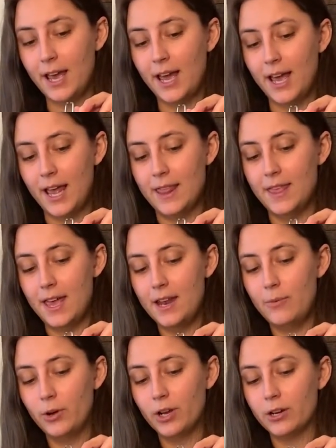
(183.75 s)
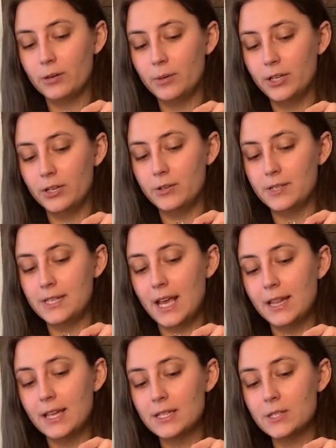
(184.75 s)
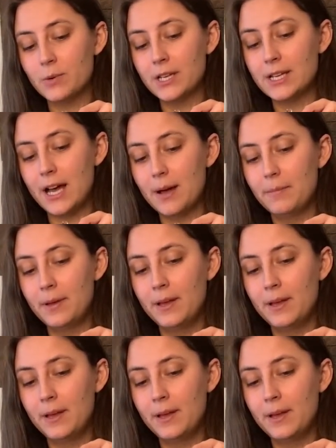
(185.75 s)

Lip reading: And then what you're gonna wanna do is take that swing top